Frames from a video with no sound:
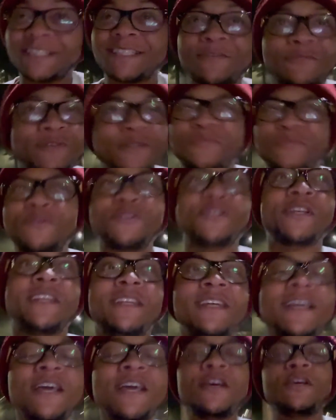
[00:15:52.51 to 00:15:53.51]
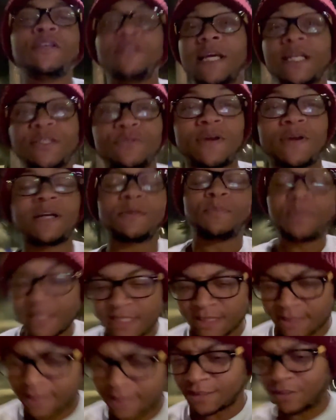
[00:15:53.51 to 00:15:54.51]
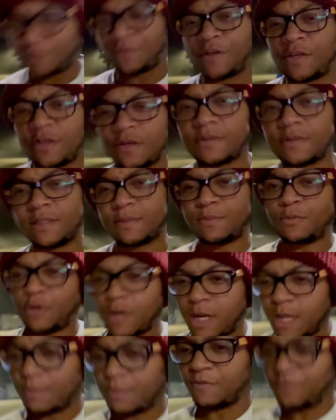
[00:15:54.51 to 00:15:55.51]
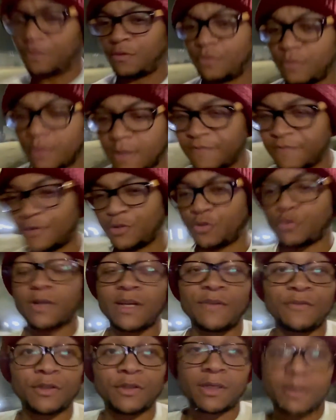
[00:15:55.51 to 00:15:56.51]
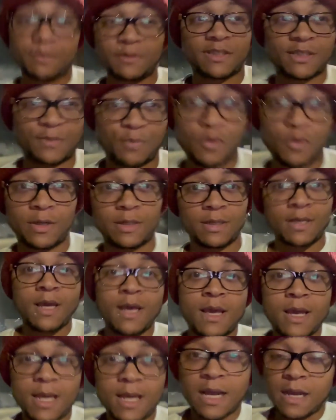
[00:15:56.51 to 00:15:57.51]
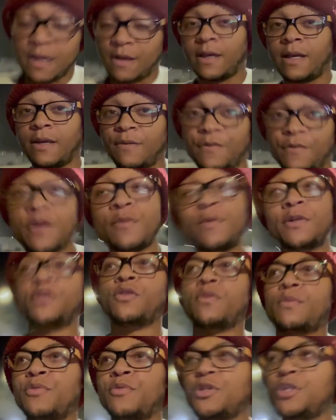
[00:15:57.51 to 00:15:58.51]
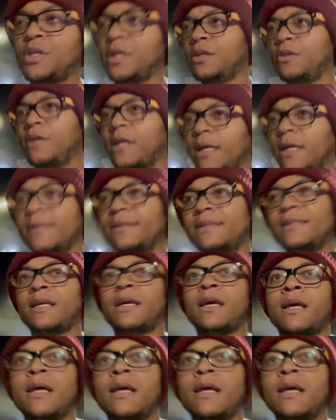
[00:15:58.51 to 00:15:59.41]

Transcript: I really appreciate it. You guys rock. Please like this video and subscribe if you have enjoyed everything up to this point. I very much so appreciate you guys.